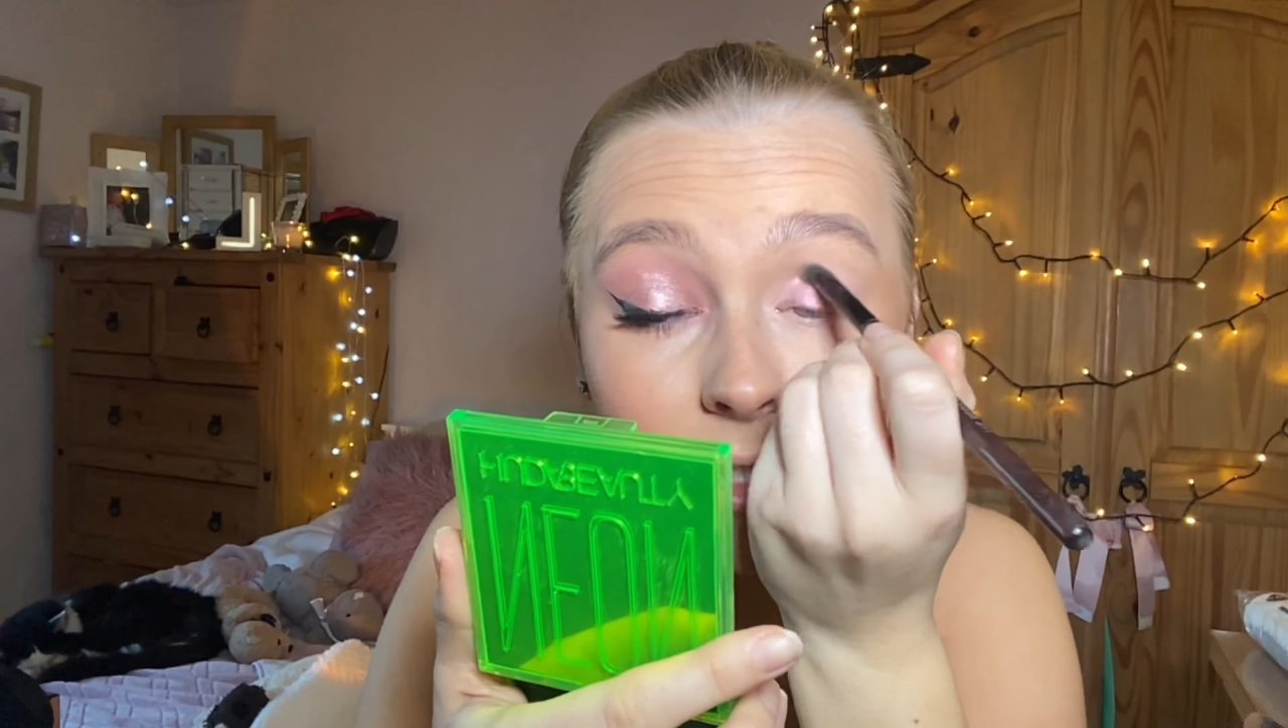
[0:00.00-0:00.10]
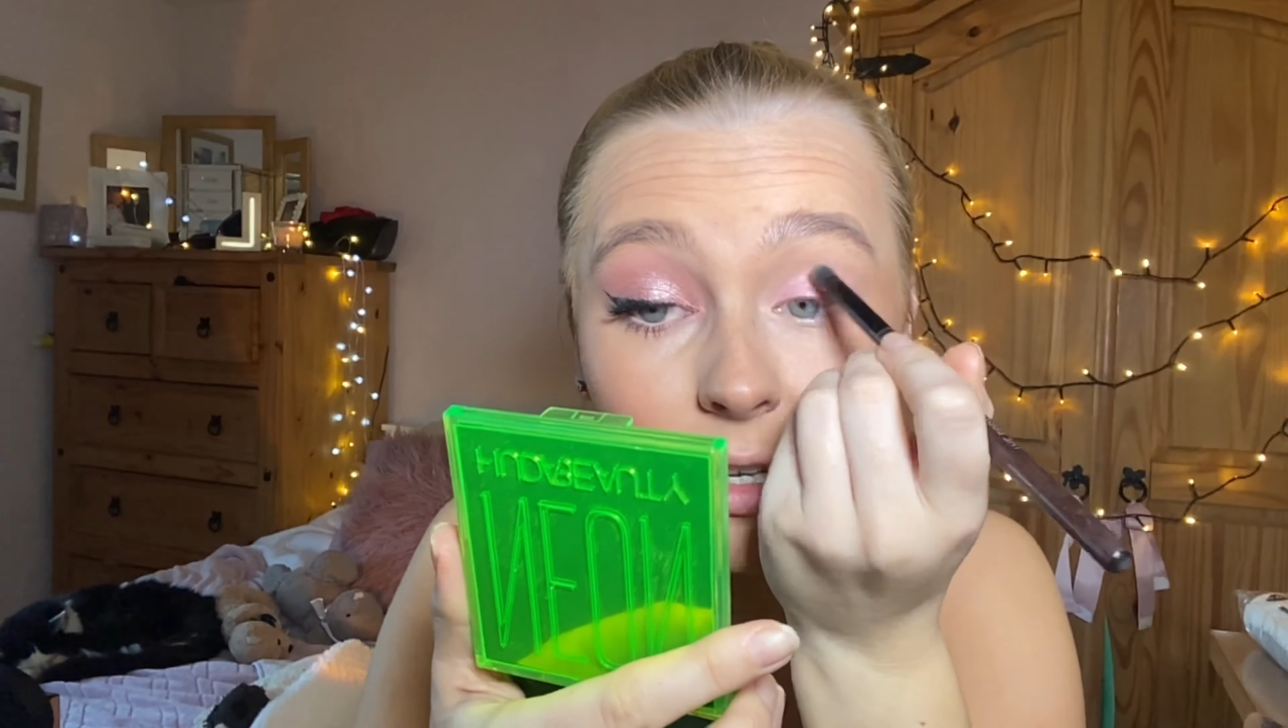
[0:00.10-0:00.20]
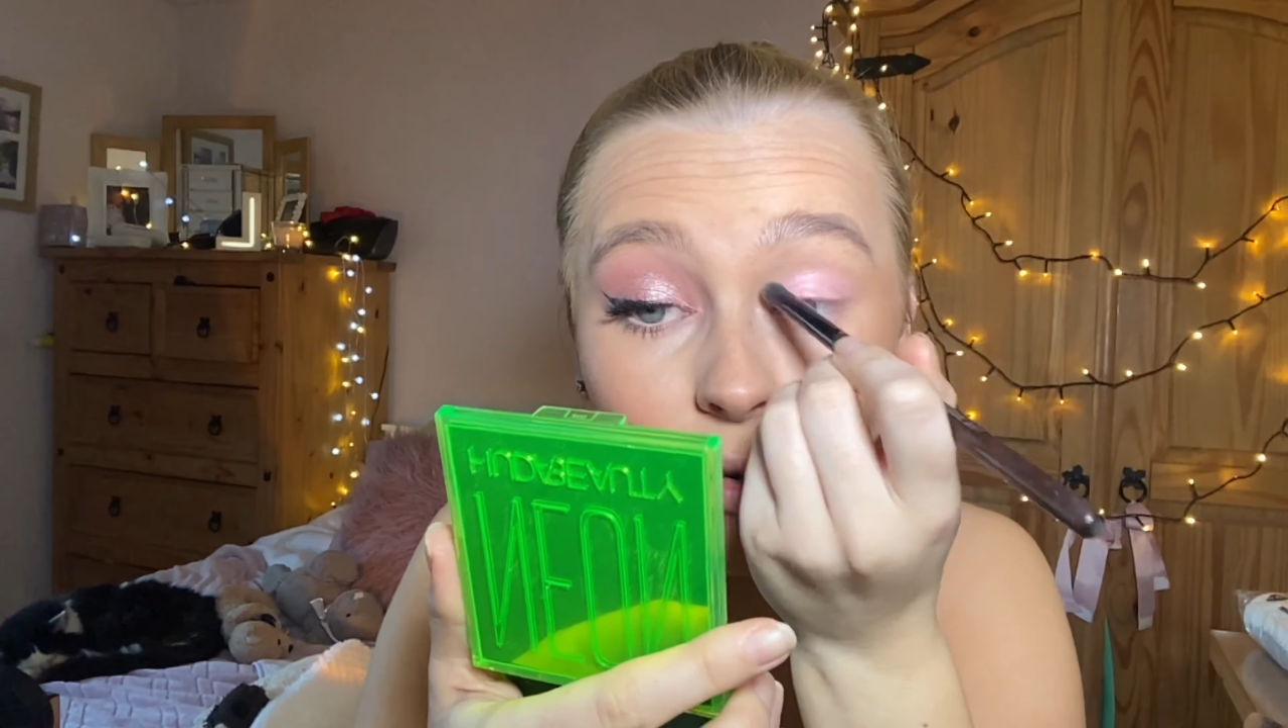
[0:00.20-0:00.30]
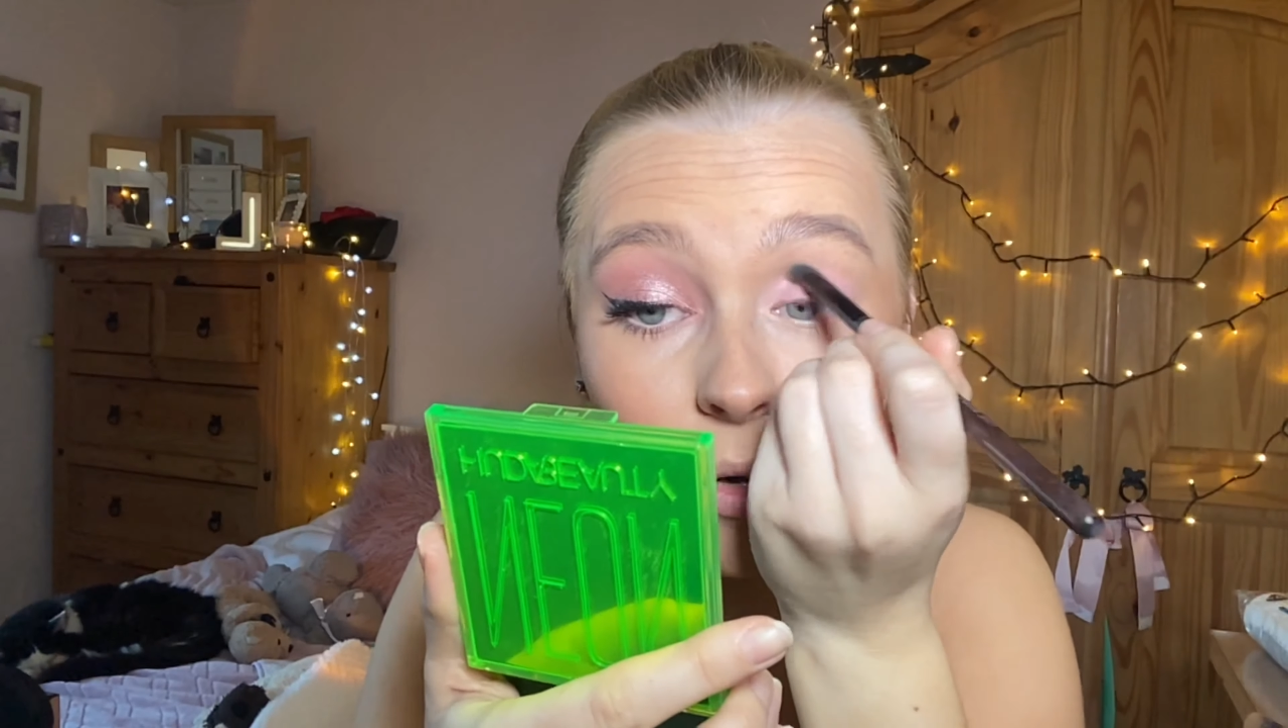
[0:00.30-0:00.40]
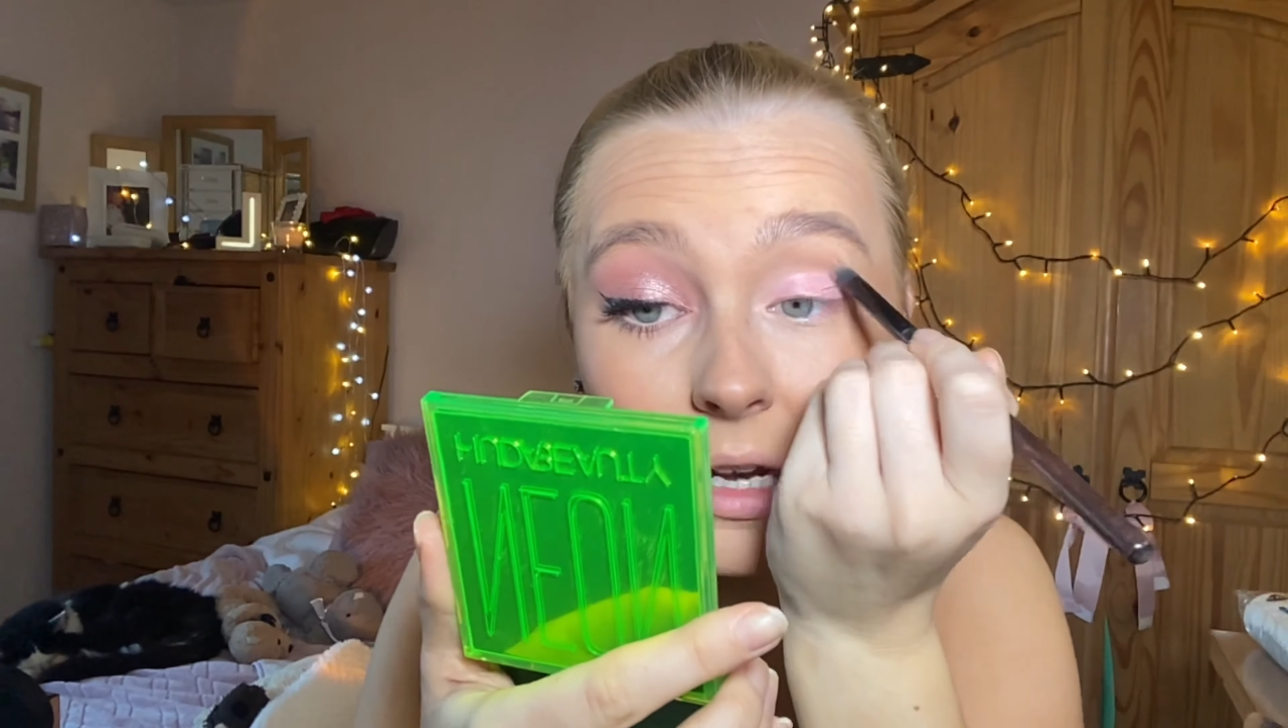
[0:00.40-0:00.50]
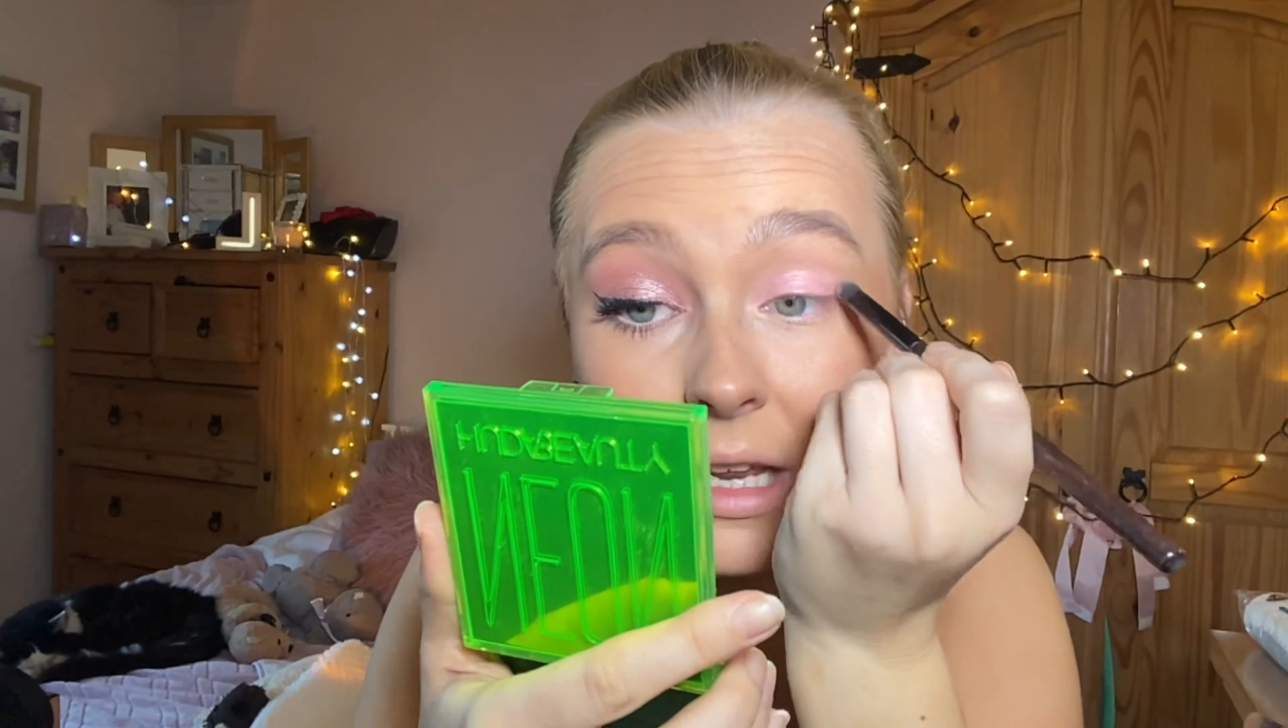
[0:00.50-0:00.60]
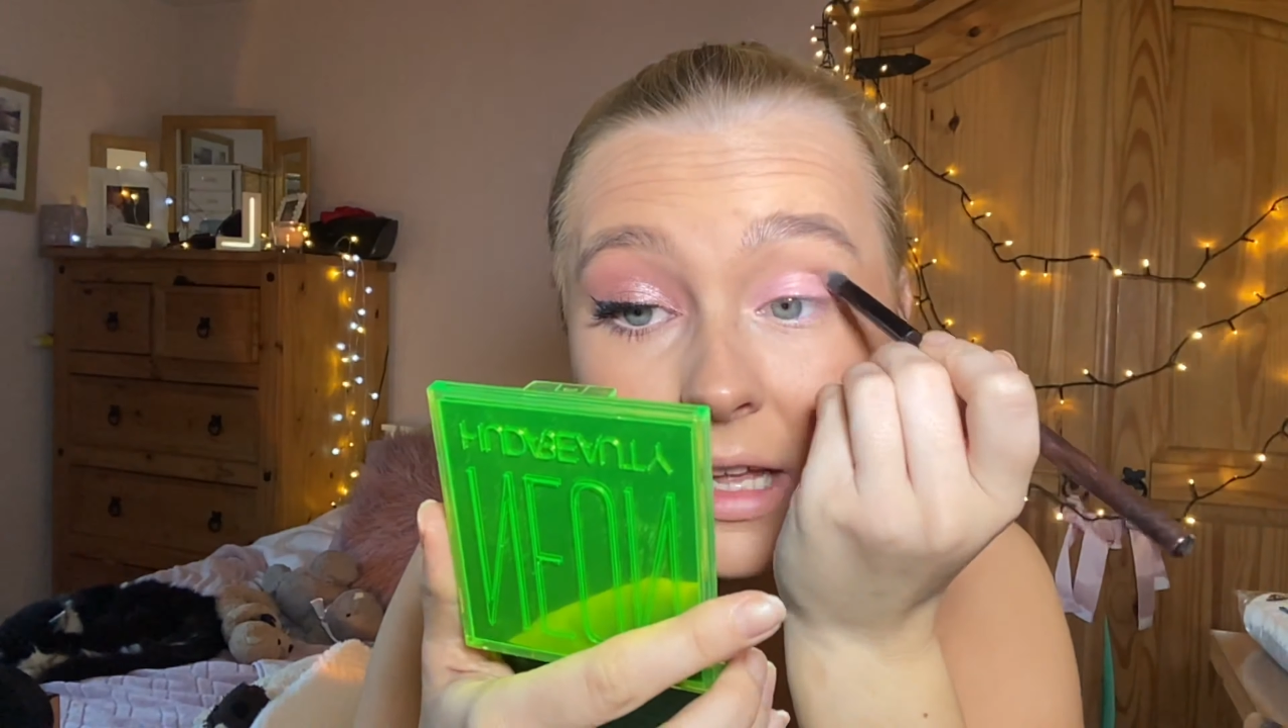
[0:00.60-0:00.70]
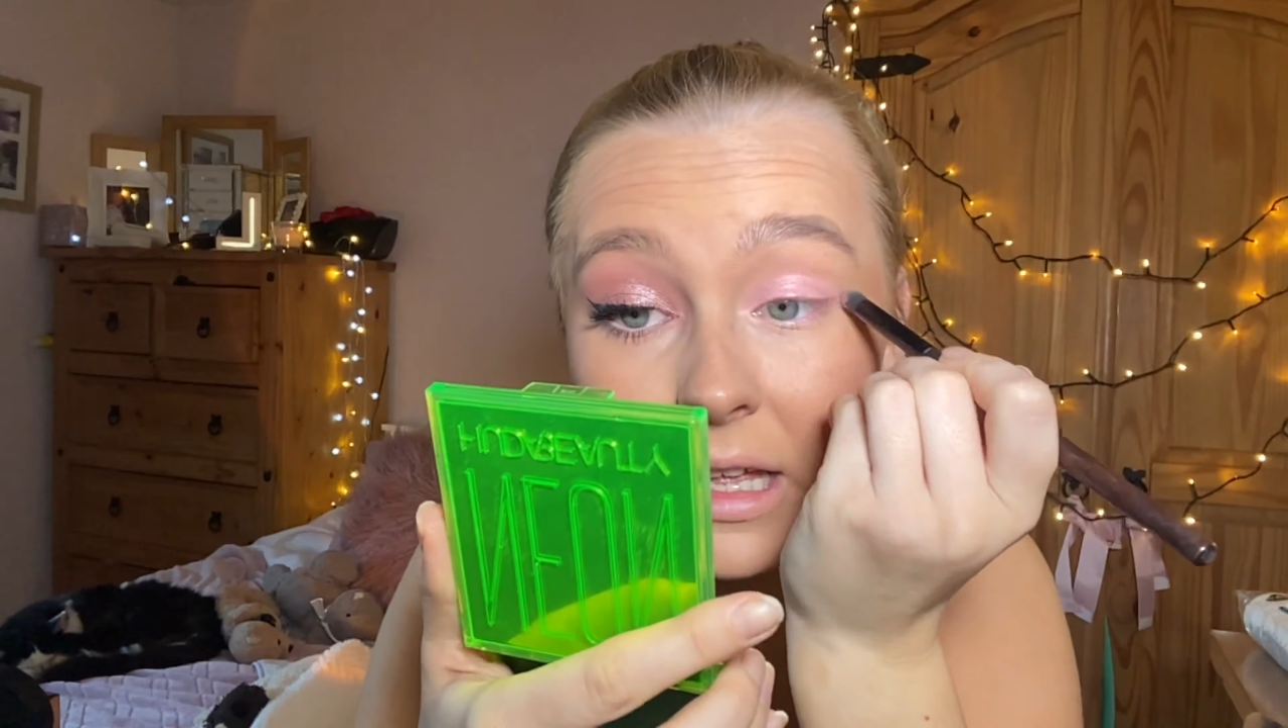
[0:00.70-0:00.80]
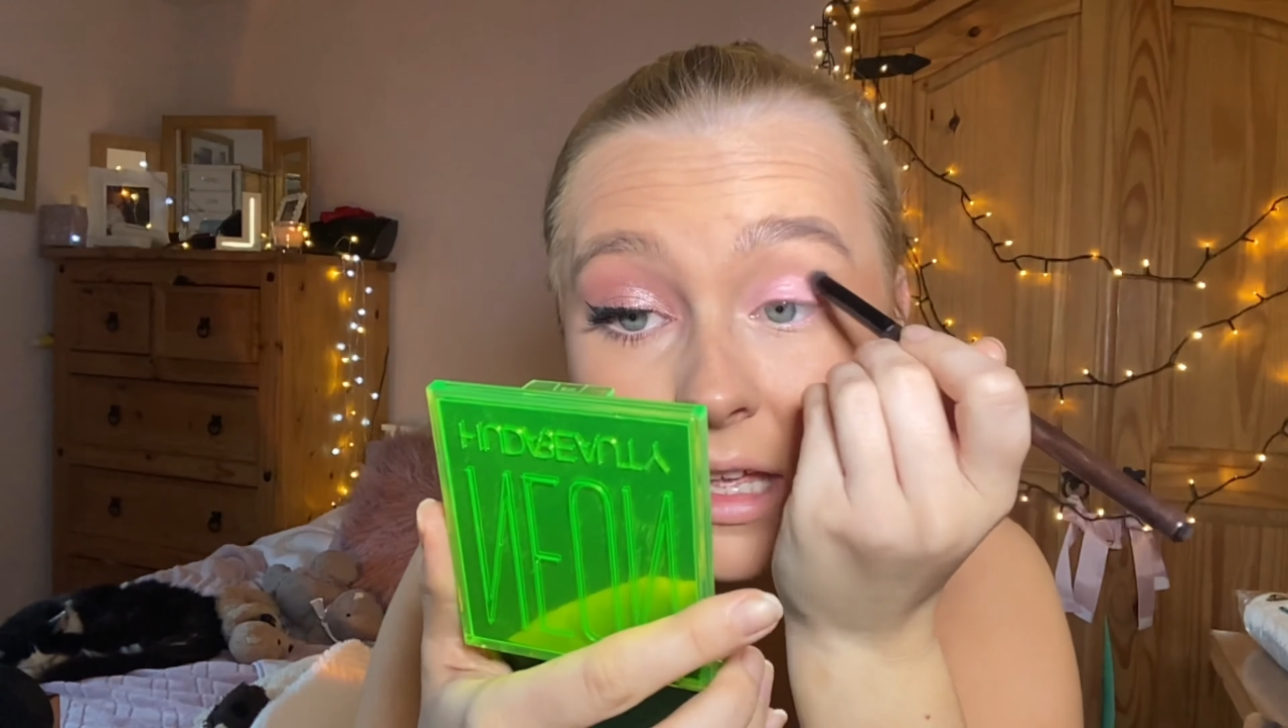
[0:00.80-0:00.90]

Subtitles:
quite